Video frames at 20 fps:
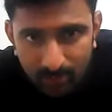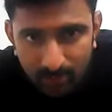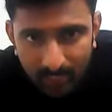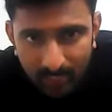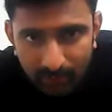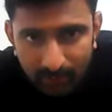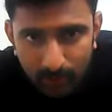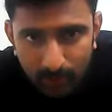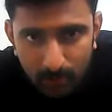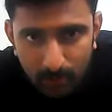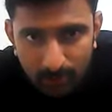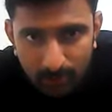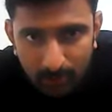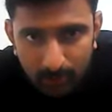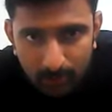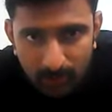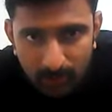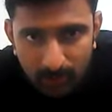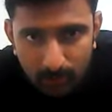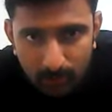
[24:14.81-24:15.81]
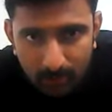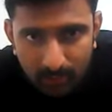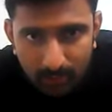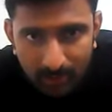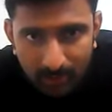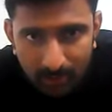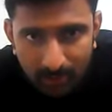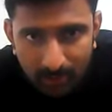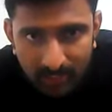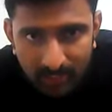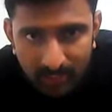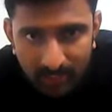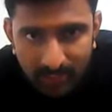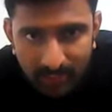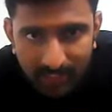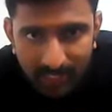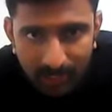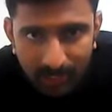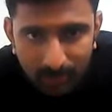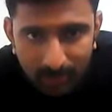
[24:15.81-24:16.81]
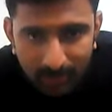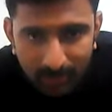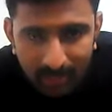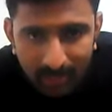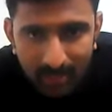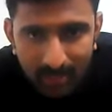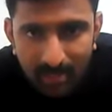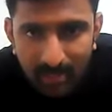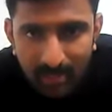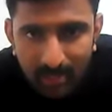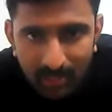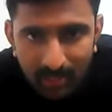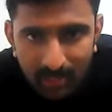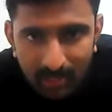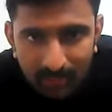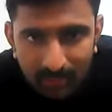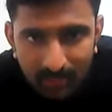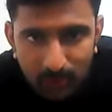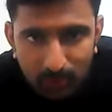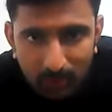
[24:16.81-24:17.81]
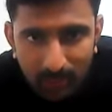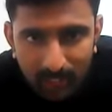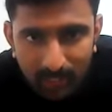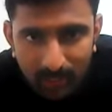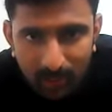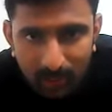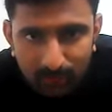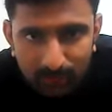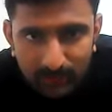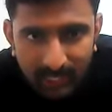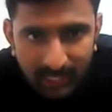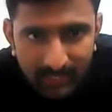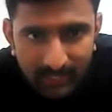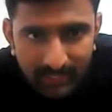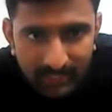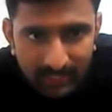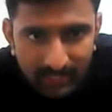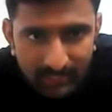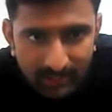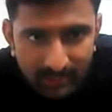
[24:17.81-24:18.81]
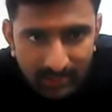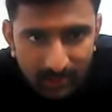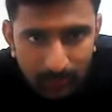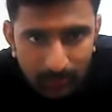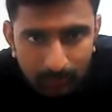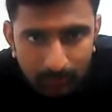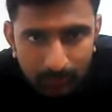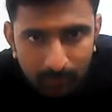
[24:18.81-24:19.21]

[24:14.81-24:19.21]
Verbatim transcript: So I went to my principal ma'am and she gave me the spelling of standardies.